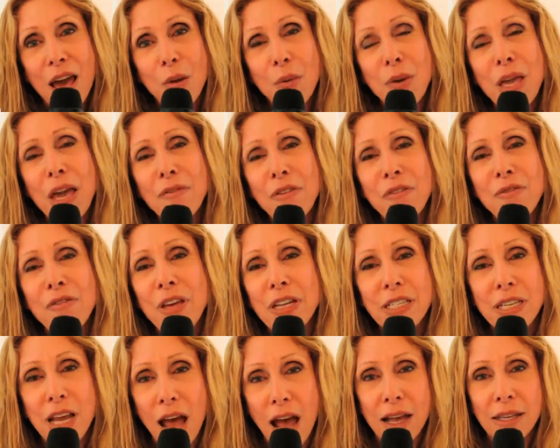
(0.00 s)
We have a
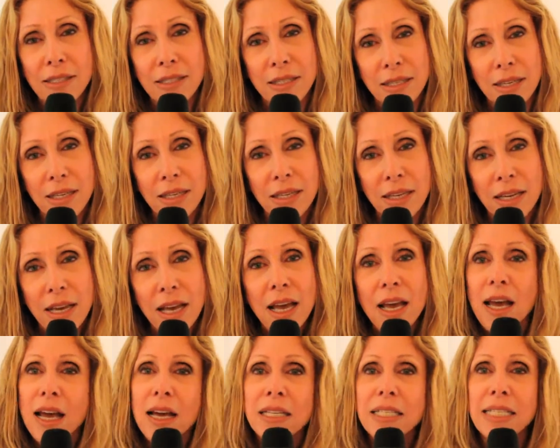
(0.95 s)
fantastic
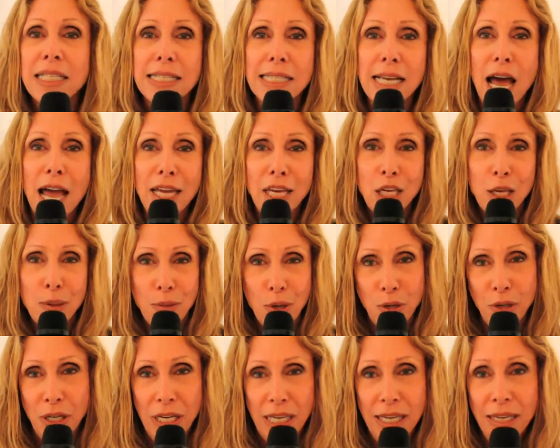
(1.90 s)
design
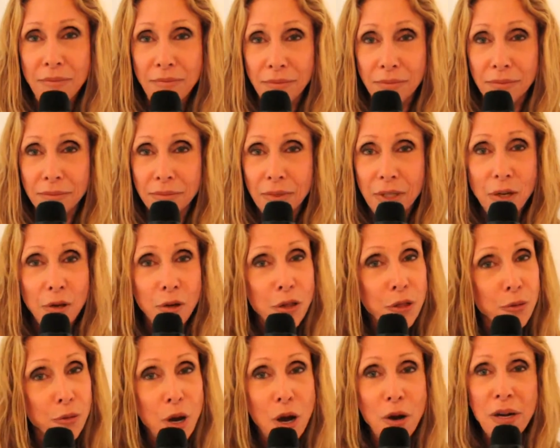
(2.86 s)
community
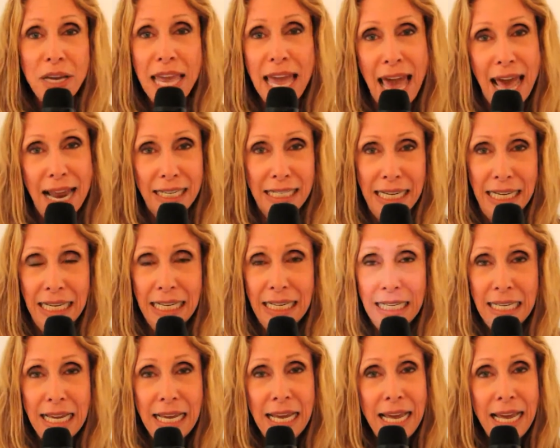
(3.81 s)
throughout Canada.